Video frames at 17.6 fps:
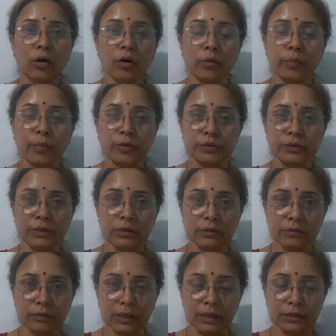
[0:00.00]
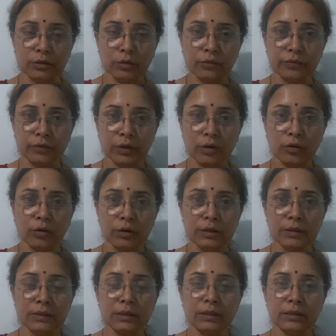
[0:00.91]
or positive kind of
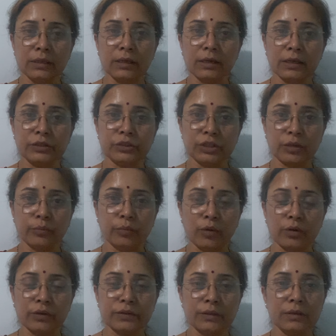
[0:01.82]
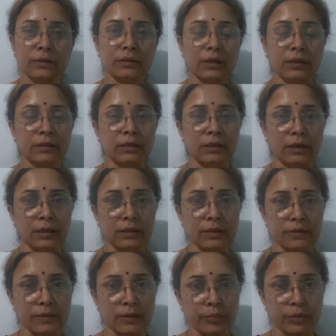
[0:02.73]
records. There are check boxes and there are
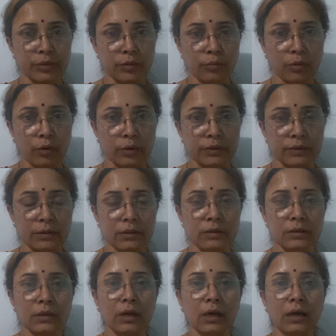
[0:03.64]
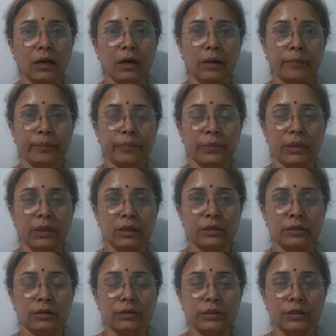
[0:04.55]
description boxes.
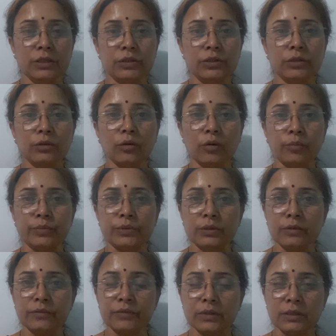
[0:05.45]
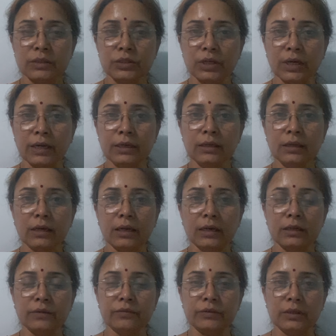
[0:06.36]
The teacher observes the child,
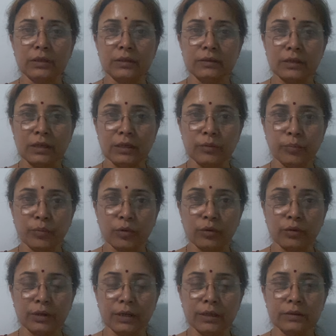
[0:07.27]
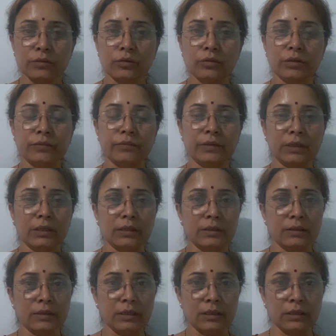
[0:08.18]
and if there is any progress or if there
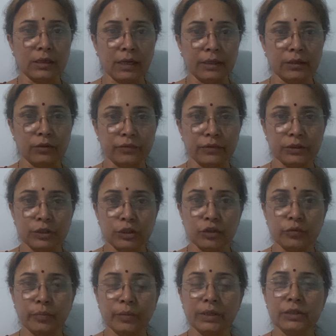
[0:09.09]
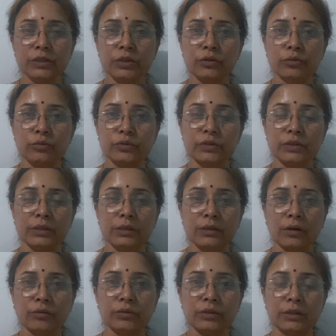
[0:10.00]
is any kind of achievement, she notes it
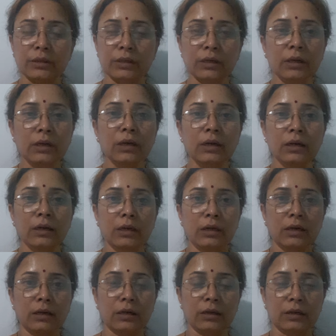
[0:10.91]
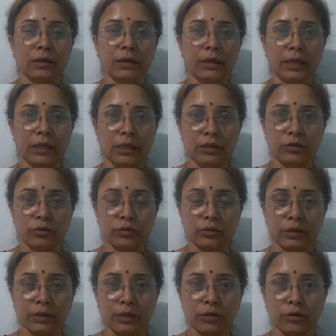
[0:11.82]
down in the
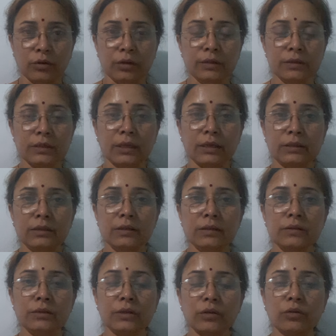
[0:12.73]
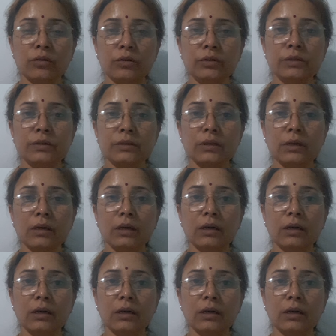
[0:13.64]
anecdotal records. And these records